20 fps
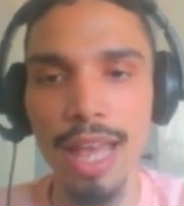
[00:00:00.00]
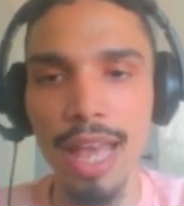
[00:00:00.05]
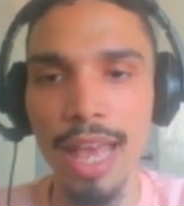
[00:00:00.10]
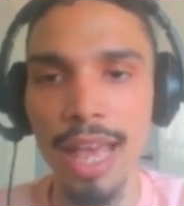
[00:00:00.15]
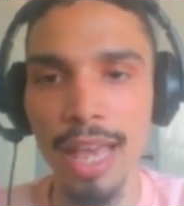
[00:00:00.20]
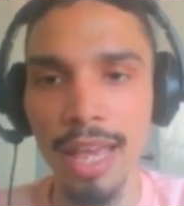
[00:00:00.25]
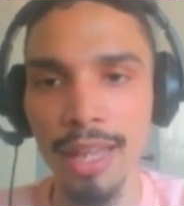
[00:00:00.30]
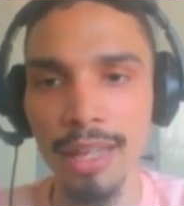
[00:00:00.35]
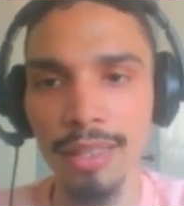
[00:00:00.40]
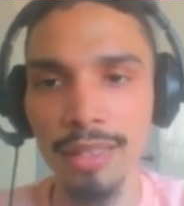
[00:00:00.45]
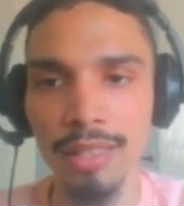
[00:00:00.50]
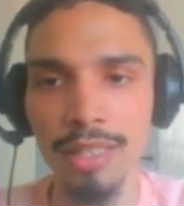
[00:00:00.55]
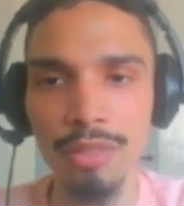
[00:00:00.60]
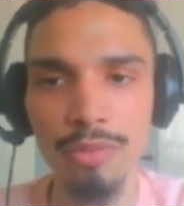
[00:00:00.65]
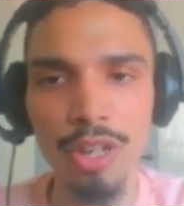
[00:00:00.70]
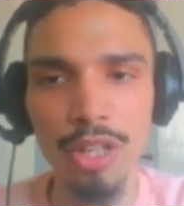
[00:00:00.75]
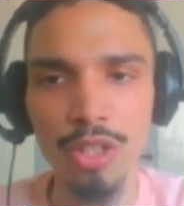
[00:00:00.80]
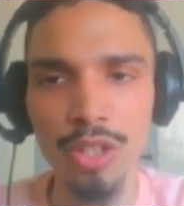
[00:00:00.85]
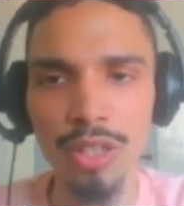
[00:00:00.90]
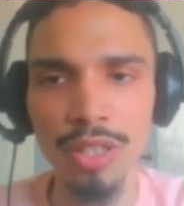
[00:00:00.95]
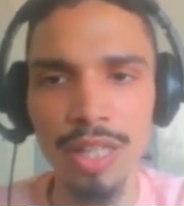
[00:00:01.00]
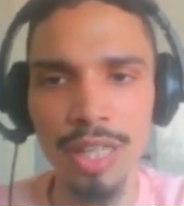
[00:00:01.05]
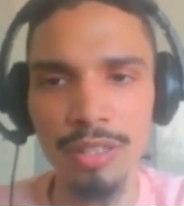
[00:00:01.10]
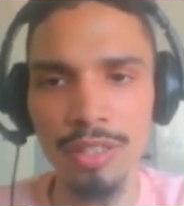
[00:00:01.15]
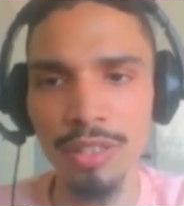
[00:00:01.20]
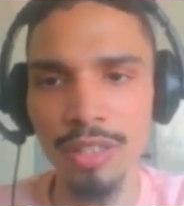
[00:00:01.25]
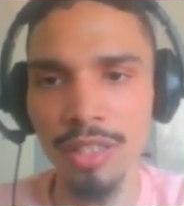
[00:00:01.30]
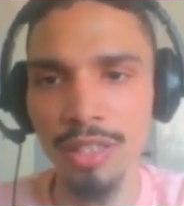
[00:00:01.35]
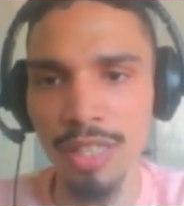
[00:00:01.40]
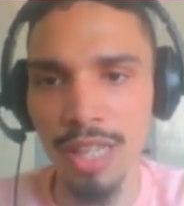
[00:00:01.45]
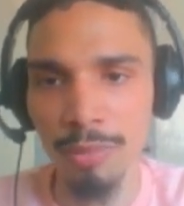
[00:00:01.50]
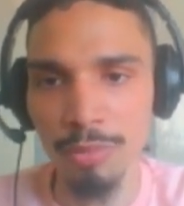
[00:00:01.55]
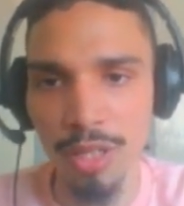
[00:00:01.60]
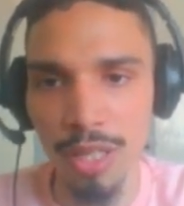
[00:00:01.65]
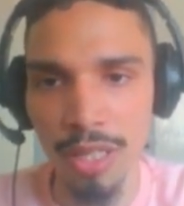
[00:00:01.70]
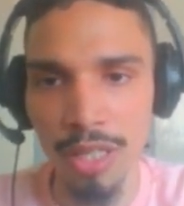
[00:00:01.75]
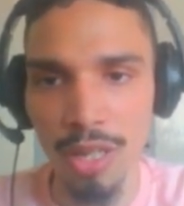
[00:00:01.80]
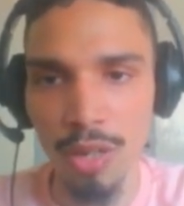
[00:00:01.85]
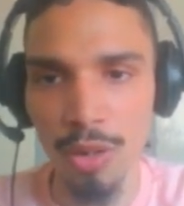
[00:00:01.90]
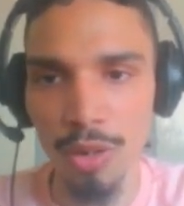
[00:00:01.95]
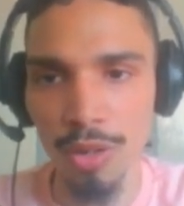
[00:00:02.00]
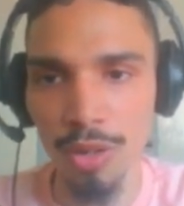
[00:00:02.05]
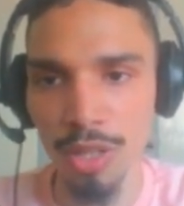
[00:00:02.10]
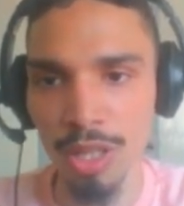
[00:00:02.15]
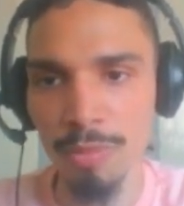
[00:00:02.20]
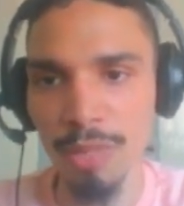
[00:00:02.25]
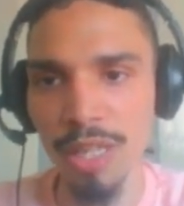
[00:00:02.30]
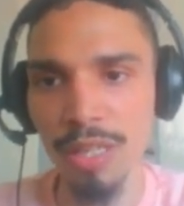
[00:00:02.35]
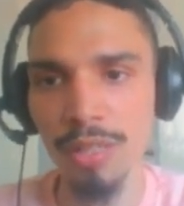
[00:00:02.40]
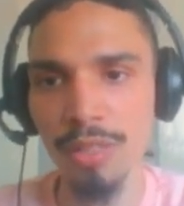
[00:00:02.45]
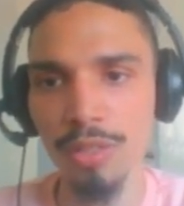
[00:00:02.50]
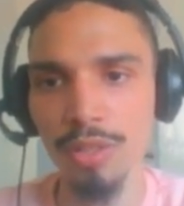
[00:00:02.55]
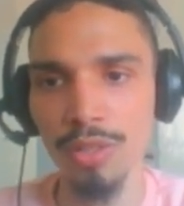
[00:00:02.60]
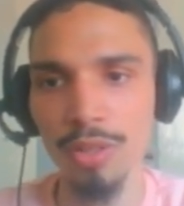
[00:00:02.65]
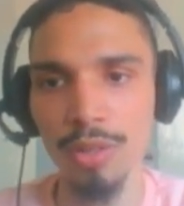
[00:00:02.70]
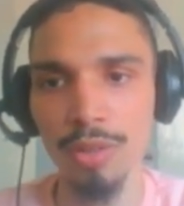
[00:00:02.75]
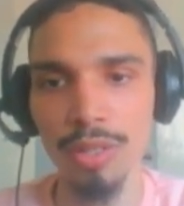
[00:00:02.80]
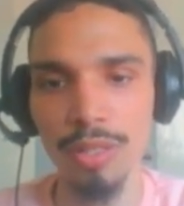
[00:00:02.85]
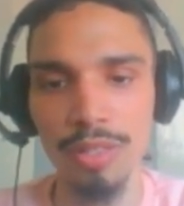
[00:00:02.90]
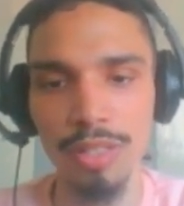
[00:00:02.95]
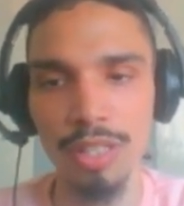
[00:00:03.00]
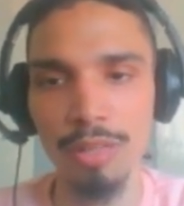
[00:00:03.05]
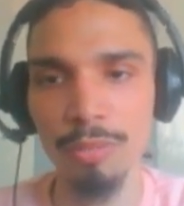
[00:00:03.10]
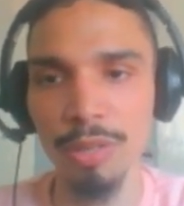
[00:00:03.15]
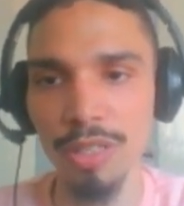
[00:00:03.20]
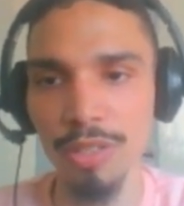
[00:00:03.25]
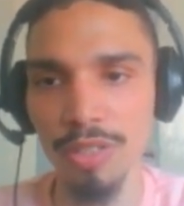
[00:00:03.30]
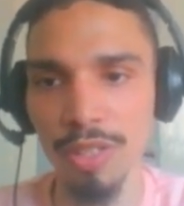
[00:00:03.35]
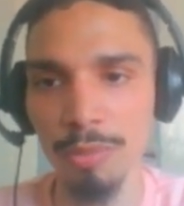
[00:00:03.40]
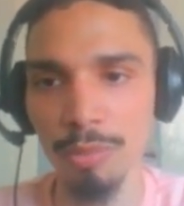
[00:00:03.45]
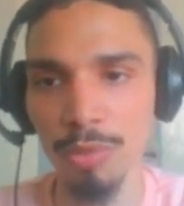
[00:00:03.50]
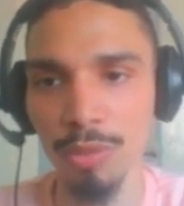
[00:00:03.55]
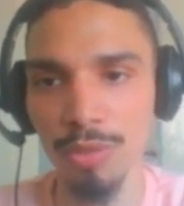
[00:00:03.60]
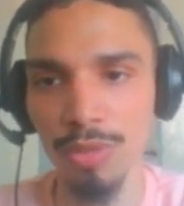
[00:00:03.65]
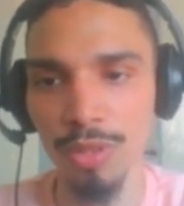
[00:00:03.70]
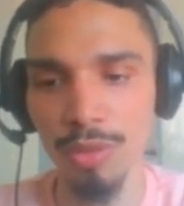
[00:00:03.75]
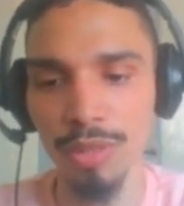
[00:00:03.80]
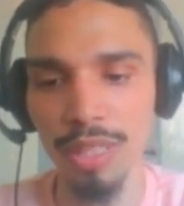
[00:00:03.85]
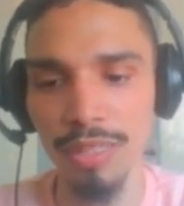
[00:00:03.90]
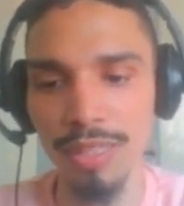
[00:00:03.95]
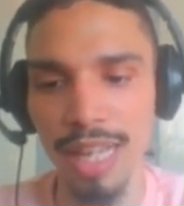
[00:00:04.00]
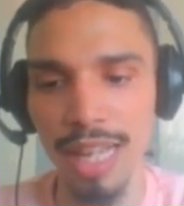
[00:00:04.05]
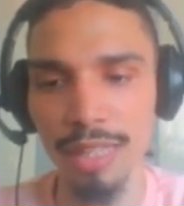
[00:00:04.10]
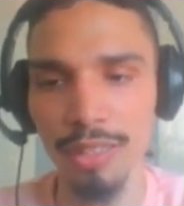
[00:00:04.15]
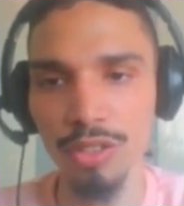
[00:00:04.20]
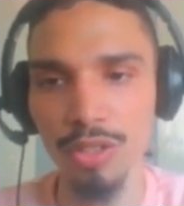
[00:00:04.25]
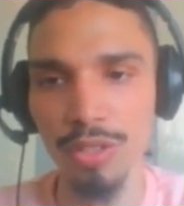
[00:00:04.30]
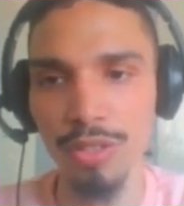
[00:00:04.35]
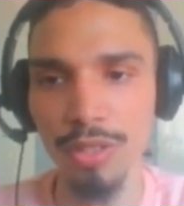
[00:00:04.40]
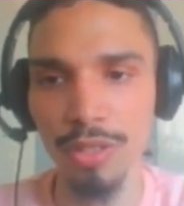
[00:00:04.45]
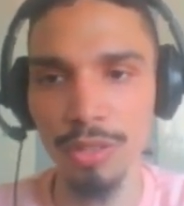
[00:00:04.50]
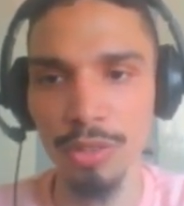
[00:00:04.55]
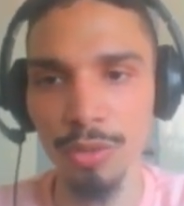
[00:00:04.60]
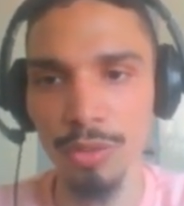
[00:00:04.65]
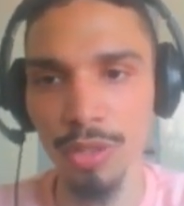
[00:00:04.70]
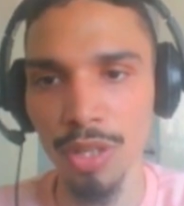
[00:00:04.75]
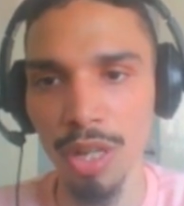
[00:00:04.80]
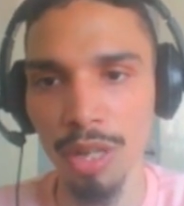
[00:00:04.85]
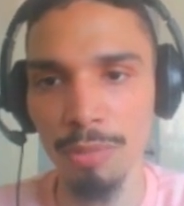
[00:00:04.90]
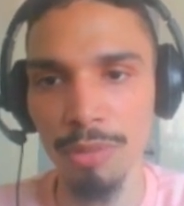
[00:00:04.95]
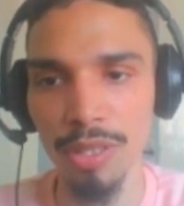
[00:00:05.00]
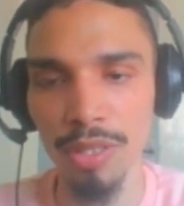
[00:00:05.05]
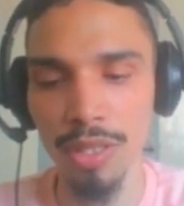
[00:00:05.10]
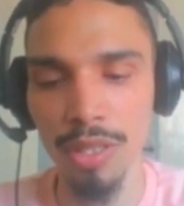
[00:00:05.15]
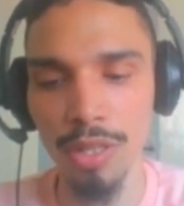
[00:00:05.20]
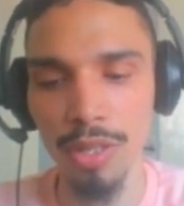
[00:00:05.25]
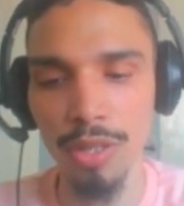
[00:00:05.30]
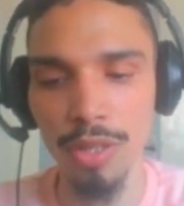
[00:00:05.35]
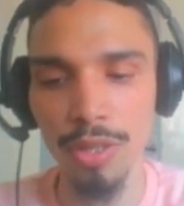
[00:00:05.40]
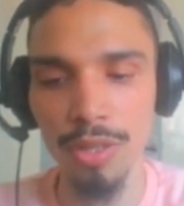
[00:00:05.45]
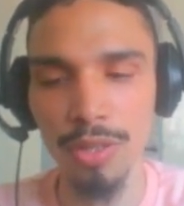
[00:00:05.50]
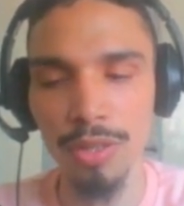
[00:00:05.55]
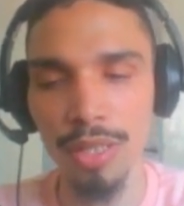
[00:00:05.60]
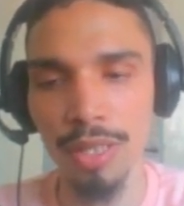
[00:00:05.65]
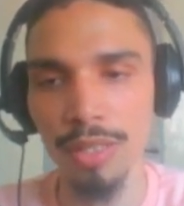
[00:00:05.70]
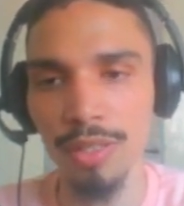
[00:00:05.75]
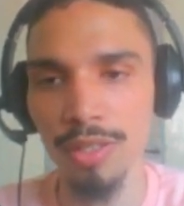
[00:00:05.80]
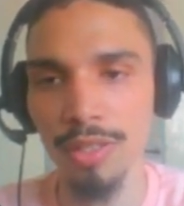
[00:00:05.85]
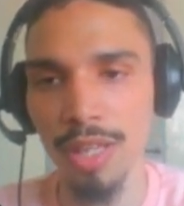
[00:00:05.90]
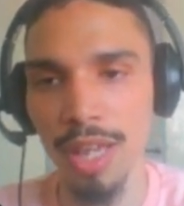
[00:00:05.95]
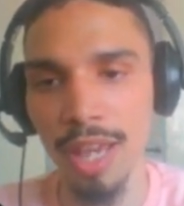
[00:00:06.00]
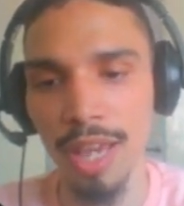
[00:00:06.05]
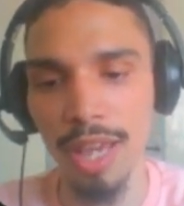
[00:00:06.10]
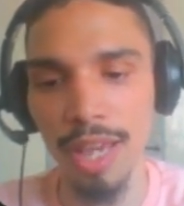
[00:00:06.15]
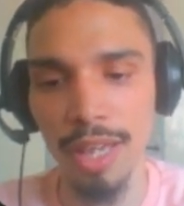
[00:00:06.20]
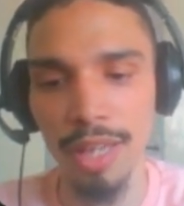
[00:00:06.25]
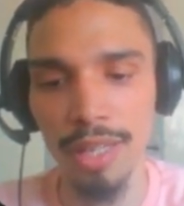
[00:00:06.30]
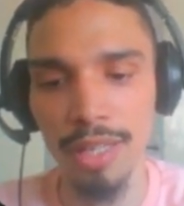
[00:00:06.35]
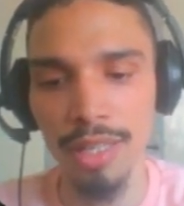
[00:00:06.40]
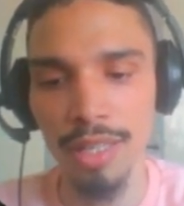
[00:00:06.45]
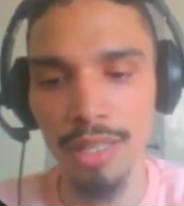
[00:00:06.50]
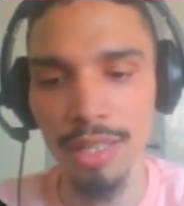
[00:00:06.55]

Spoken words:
And this function doesn't accept any arguments, so let's keep it simple. So let's add just a little comment here and say